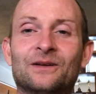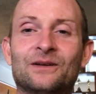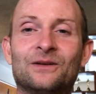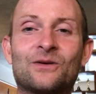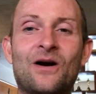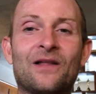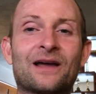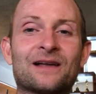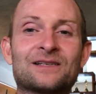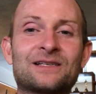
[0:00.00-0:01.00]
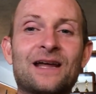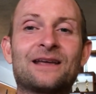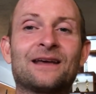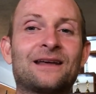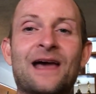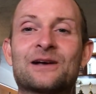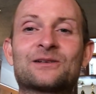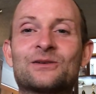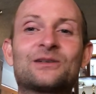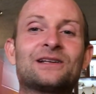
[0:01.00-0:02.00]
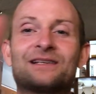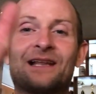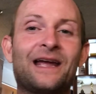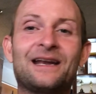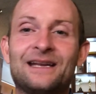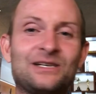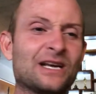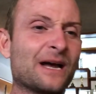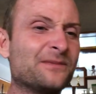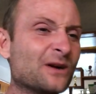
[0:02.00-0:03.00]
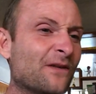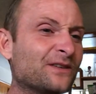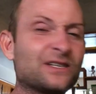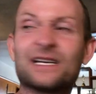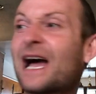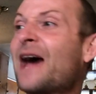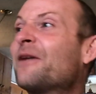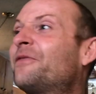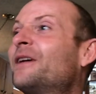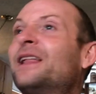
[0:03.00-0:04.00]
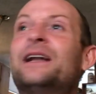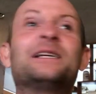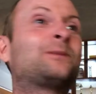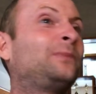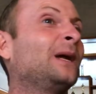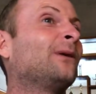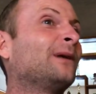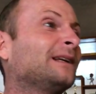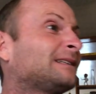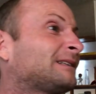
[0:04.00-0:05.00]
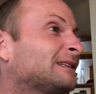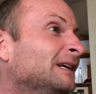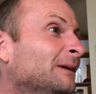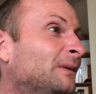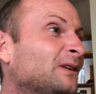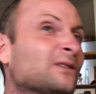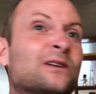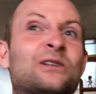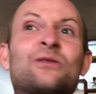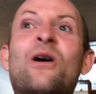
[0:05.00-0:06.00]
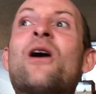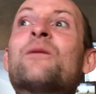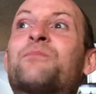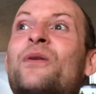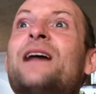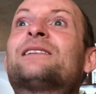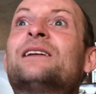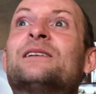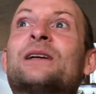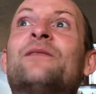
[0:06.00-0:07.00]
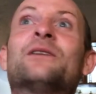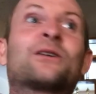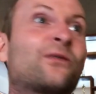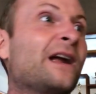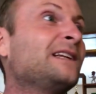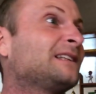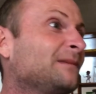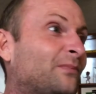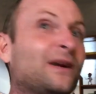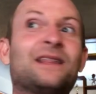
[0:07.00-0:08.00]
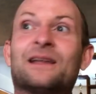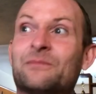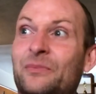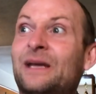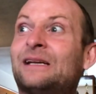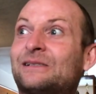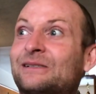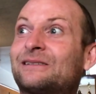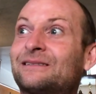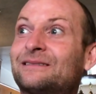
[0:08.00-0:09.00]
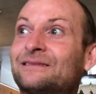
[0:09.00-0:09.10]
You call like a psychic exorcist lady. She comes over. She's like, I don't feel any spirits, but there's a strong presence of a crazy breathing bitch.